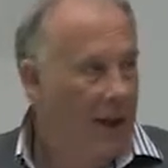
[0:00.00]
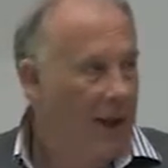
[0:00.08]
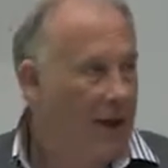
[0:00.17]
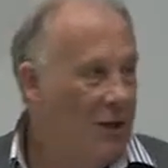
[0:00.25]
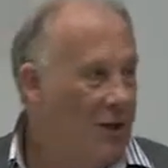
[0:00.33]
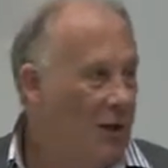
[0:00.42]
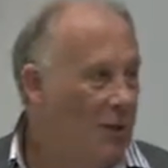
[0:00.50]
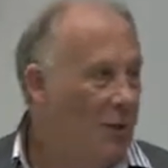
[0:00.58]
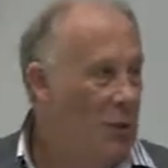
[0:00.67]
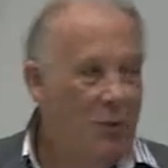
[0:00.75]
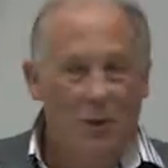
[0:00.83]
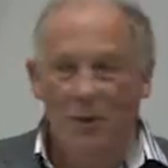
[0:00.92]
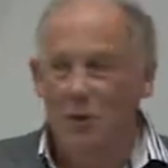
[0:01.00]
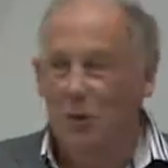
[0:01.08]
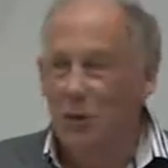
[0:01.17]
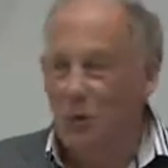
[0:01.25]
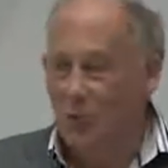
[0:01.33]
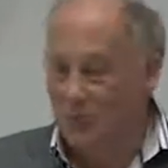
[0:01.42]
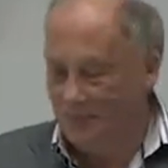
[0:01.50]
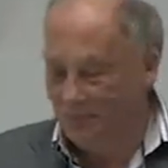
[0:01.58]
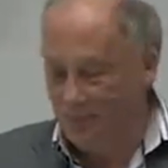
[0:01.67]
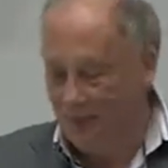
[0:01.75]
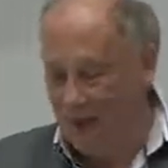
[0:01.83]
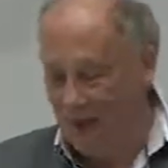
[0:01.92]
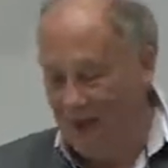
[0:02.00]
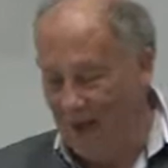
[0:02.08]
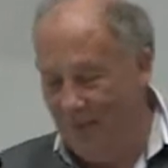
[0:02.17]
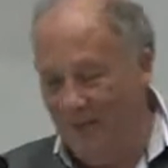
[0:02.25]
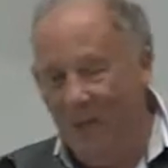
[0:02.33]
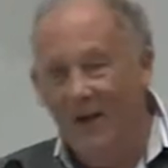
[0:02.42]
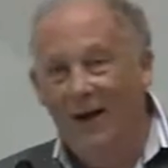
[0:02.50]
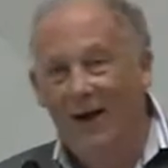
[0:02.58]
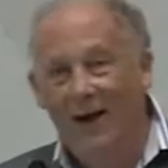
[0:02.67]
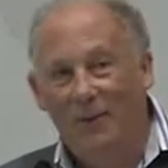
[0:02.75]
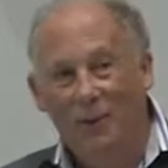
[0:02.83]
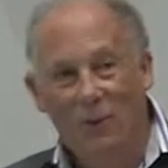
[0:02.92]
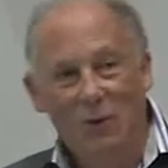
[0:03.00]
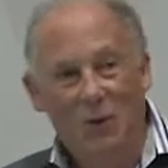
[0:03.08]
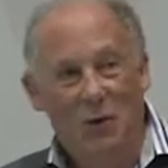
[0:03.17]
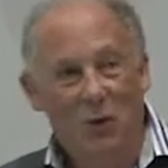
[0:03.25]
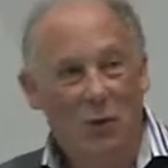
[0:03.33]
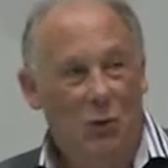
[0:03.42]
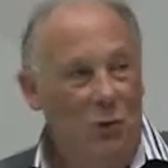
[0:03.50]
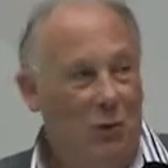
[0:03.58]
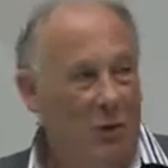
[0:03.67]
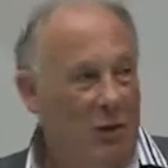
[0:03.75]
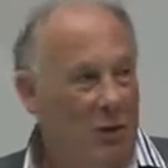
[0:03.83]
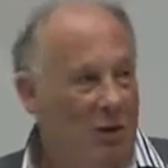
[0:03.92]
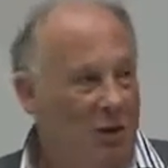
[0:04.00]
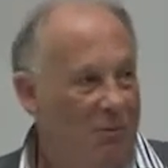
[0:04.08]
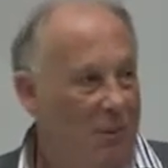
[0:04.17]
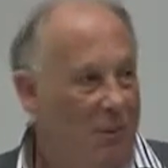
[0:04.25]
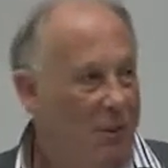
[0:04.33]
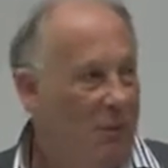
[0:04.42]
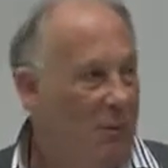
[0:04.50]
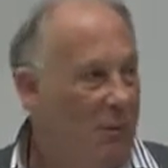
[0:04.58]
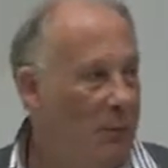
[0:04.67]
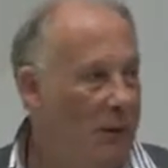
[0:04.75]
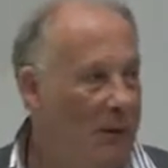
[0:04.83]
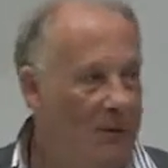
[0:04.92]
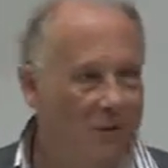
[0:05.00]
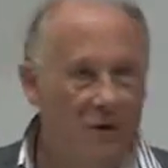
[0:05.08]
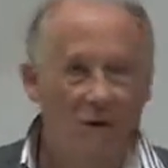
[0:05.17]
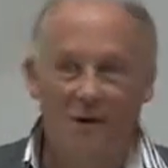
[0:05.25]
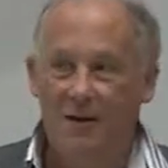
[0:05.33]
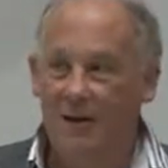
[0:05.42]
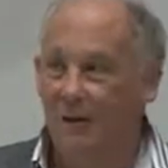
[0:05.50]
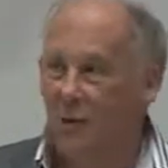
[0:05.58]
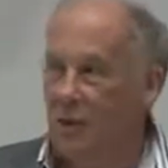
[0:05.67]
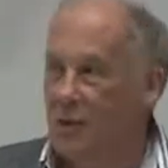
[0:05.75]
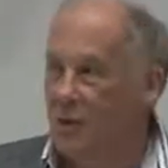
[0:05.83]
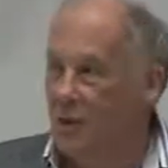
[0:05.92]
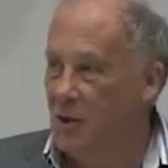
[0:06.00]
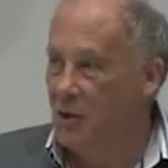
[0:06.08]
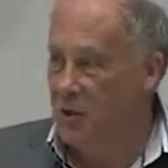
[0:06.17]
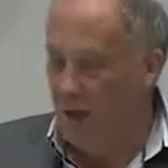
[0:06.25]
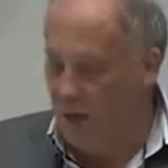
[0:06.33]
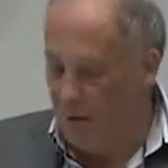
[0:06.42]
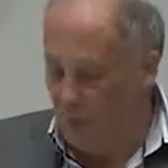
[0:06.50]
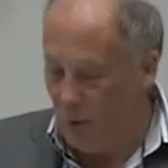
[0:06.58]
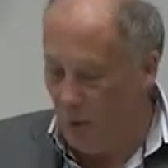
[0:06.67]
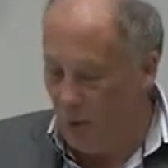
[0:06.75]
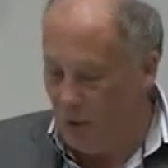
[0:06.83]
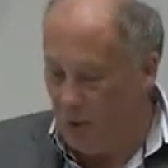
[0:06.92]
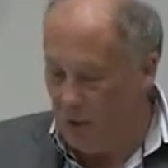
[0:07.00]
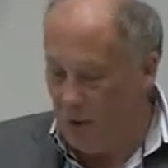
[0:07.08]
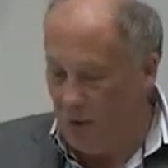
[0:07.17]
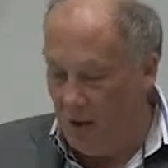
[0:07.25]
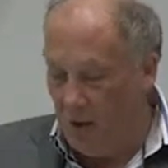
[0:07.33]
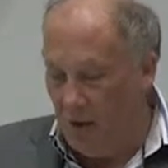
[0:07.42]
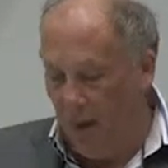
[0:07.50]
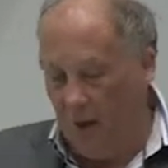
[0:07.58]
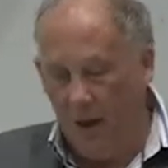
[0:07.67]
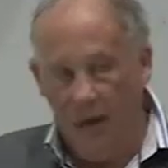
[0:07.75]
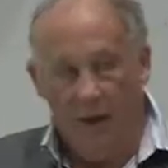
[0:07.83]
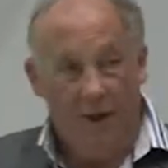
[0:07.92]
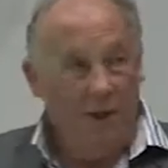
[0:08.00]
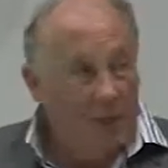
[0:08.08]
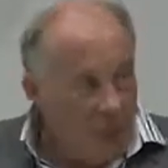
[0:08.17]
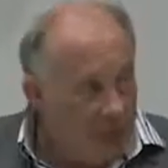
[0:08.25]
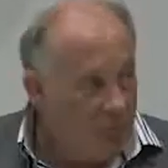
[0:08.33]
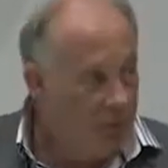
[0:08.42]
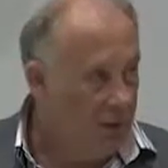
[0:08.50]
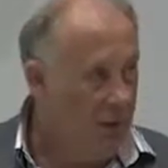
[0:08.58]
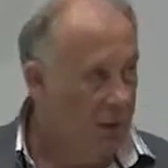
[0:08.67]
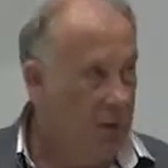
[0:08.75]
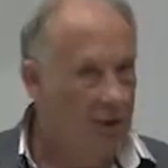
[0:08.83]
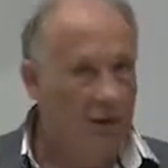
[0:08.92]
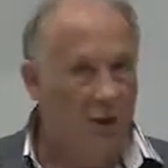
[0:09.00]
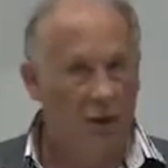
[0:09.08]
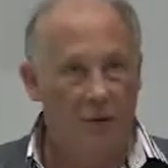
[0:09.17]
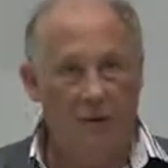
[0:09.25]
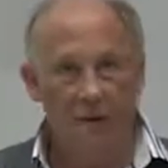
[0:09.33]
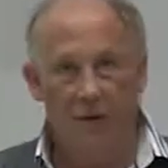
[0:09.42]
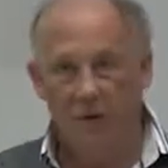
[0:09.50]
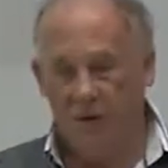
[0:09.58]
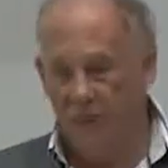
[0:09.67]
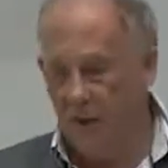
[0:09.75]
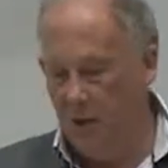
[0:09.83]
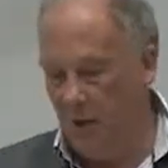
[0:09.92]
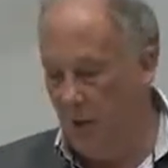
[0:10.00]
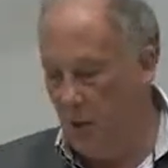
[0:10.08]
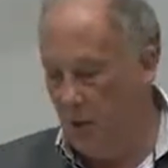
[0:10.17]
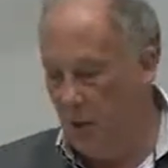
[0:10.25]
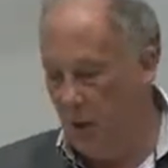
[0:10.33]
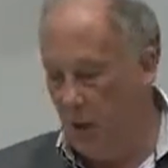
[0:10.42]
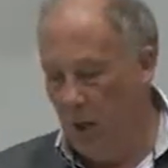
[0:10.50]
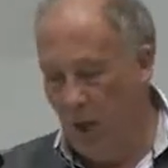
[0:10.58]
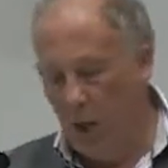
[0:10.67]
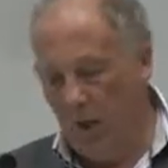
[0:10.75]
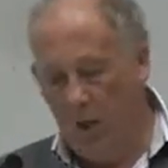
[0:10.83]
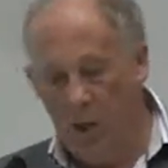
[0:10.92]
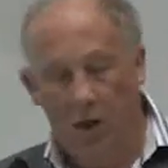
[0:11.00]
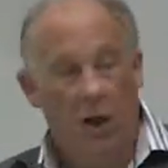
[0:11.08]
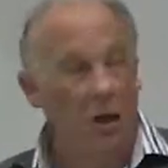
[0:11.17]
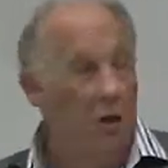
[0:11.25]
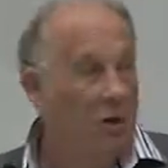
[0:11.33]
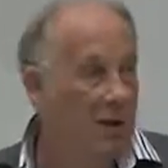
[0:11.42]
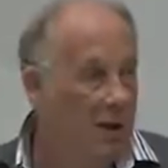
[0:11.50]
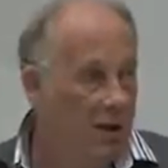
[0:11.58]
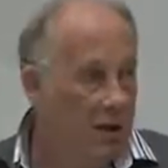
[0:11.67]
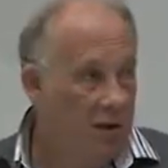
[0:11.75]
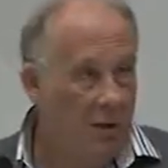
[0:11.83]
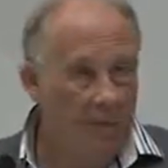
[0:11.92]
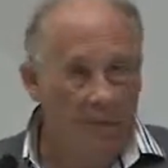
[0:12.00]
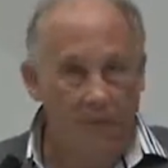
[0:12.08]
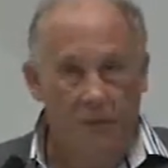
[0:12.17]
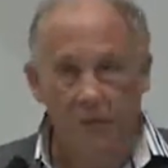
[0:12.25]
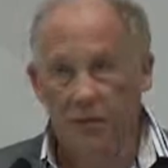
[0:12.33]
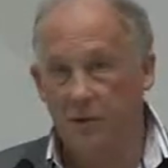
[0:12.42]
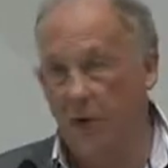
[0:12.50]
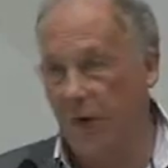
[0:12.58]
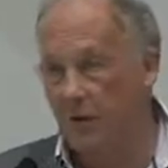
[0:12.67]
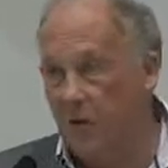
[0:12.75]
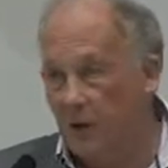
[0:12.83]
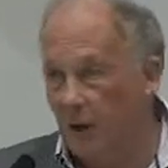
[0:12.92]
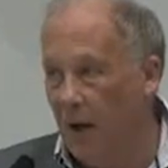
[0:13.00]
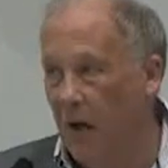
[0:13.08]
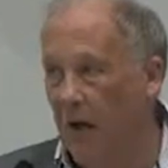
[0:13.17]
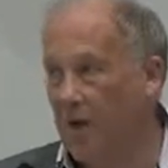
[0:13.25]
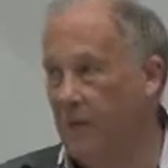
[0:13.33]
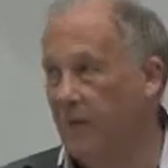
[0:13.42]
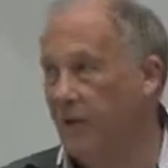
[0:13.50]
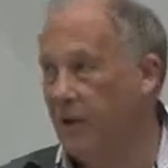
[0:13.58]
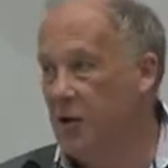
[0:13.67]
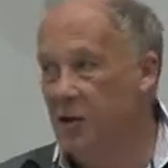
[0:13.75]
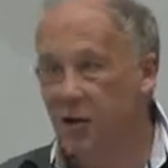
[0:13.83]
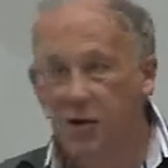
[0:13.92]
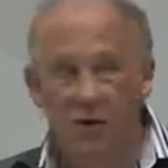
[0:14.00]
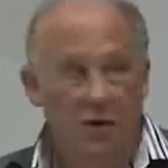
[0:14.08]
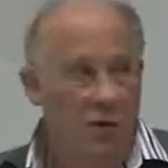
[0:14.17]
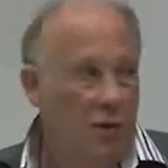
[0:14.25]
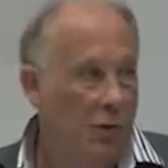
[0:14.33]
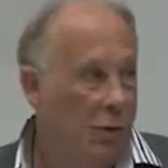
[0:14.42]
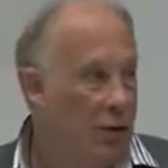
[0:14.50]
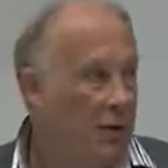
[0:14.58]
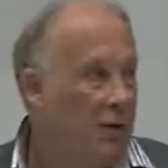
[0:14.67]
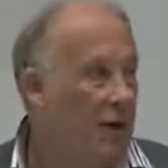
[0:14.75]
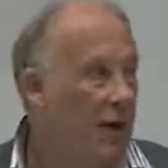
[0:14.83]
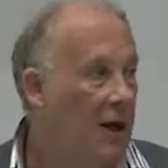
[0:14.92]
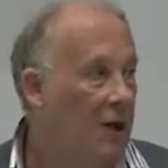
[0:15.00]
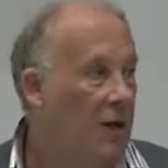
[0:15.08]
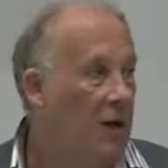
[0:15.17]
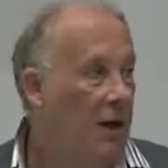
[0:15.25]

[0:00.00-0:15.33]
Actually, I'm not really sure. I'm not really sure whether it's because I'm a PVC for Research and Enterprise at this particular university who are hosting this conference, and as the Vice-Chancellor has already said,